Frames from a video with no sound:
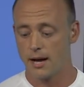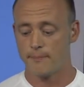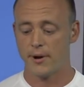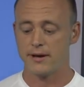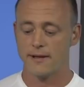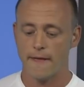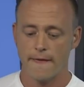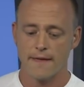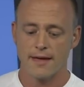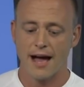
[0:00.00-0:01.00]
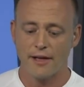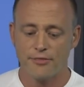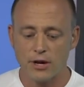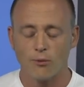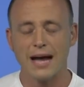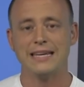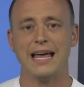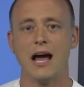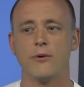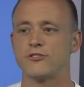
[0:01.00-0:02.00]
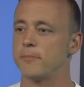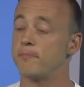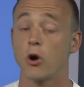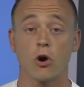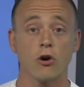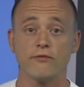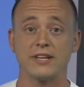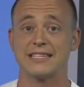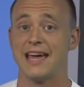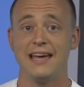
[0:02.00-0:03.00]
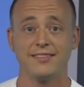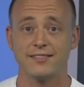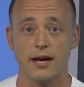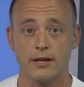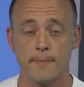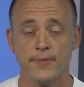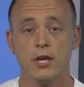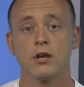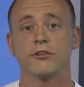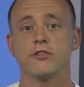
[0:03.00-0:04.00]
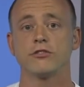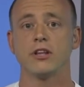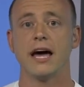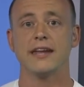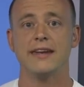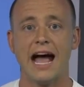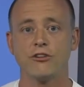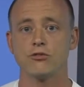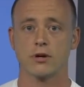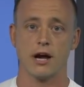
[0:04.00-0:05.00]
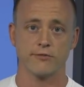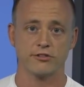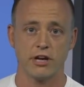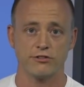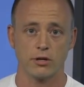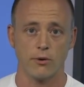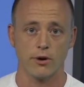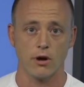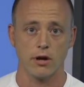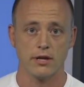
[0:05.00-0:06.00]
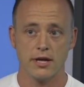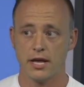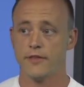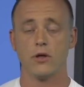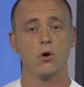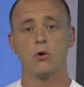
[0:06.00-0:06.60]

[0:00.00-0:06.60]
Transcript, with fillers: uh, but I think right now it's a perfect case study because there's a lot of national conversation going on in the